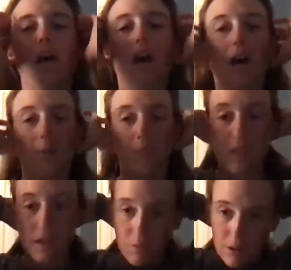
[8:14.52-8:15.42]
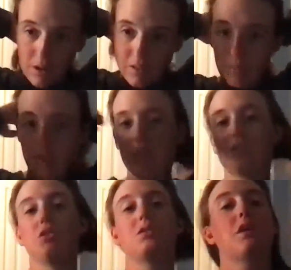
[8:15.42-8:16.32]
But they go on some
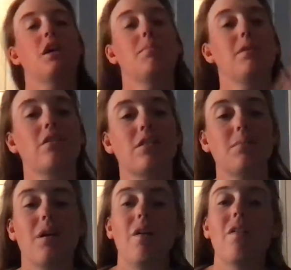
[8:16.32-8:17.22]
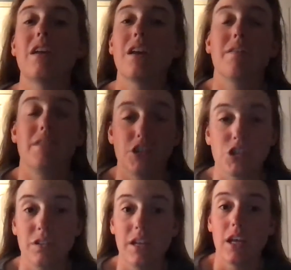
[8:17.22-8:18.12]
adventures. Peter and Molly
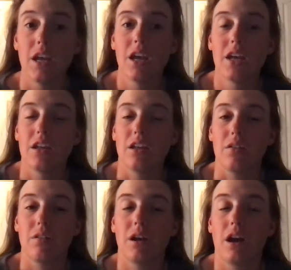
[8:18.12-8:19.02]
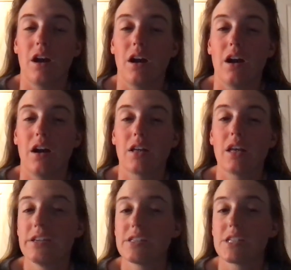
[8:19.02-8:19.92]
eventually,
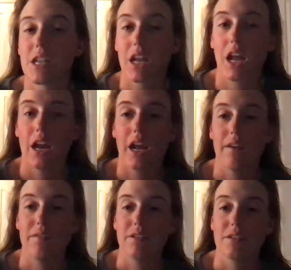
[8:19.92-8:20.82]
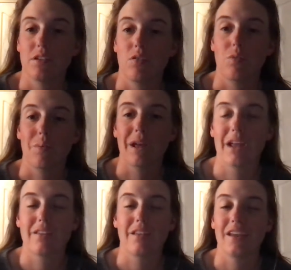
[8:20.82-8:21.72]
kiss and kind of have this little
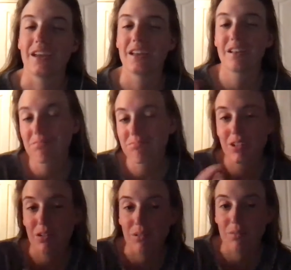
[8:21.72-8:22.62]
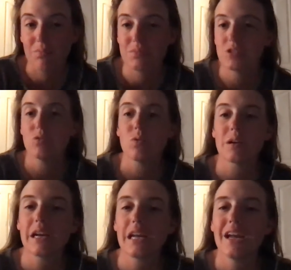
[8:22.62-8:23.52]
romantic little
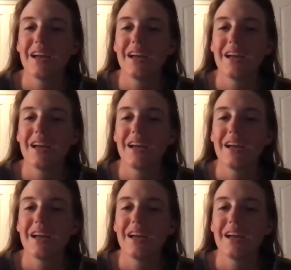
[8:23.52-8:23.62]
story.